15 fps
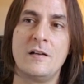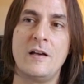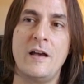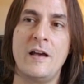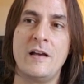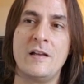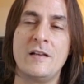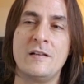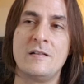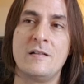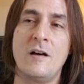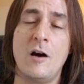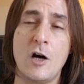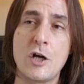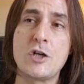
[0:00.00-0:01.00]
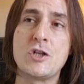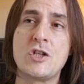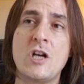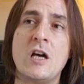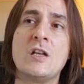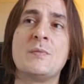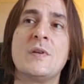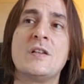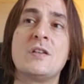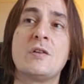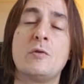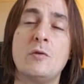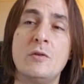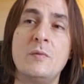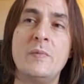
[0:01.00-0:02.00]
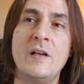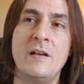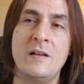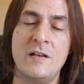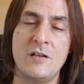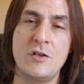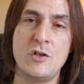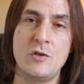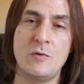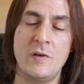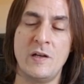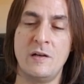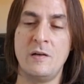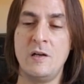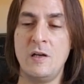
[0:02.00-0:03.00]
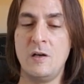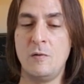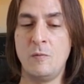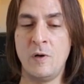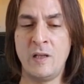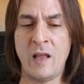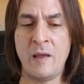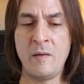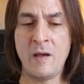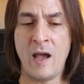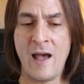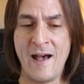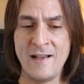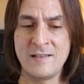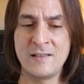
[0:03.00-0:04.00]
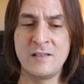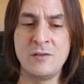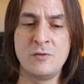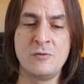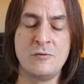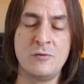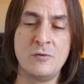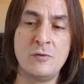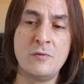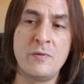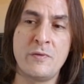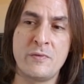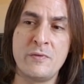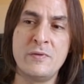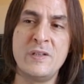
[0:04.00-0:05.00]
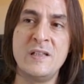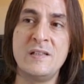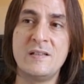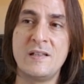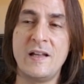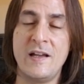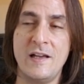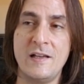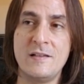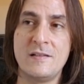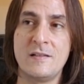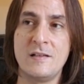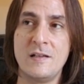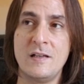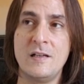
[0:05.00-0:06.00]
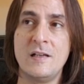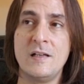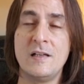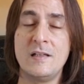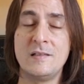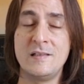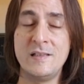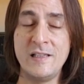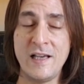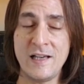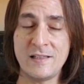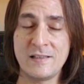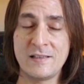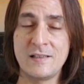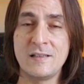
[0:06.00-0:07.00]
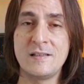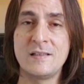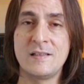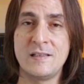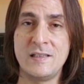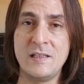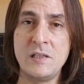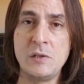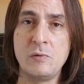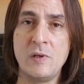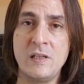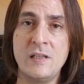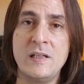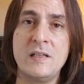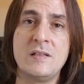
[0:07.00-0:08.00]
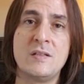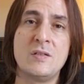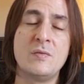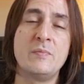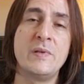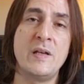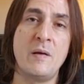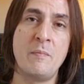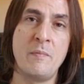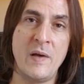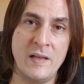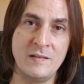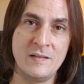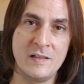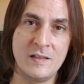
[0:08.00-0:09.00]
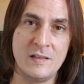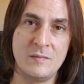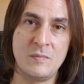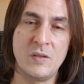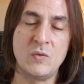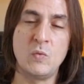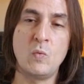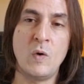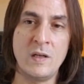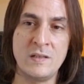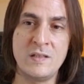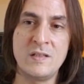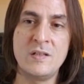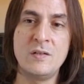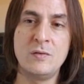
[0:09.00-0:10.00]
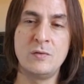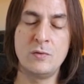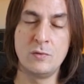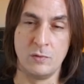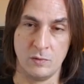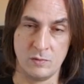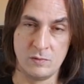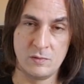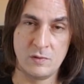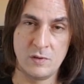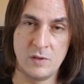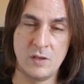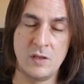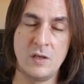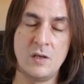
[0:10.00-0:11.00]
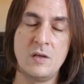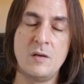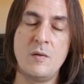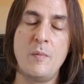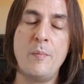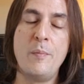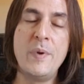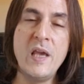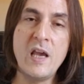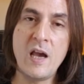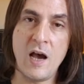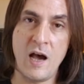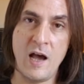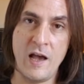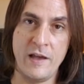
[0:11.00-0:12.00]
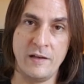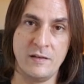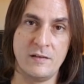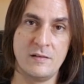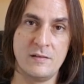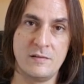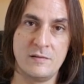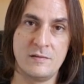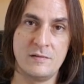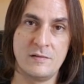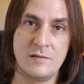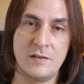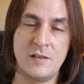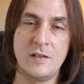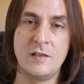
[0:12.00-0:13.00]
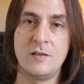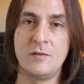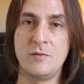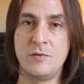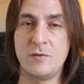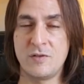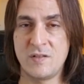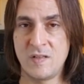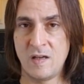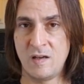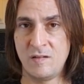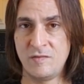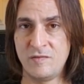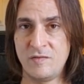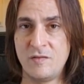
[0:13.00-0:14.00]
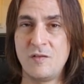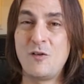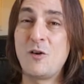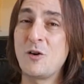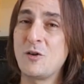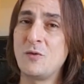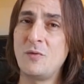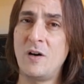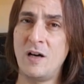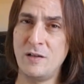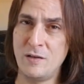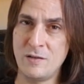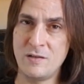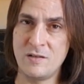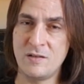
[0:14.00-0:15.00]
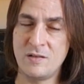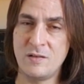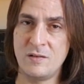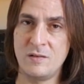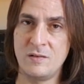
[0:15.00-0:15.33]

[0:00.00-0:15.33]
and harsh judgment could be an issue. And what I ask you to do through these days is, yes, see what needs to be amended. But once you do, be kind to yourself or to others,